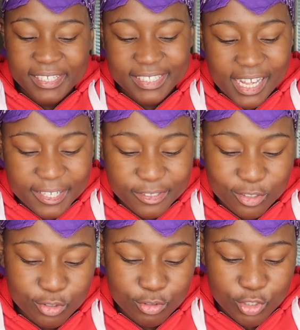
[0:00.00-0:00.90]
He like,
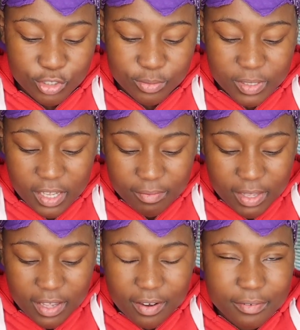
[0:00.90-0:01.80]
oh, you don't talk to me. I'm
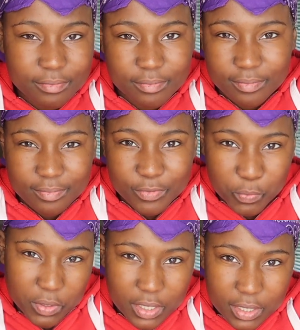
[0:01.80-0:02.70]
like,
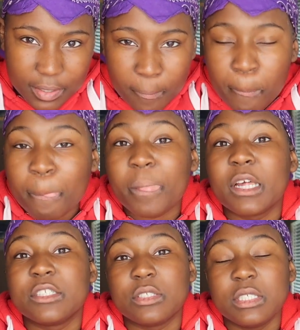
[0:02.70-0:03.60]
what?
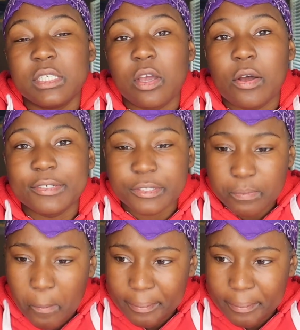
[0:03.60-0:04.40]
And so then he goes,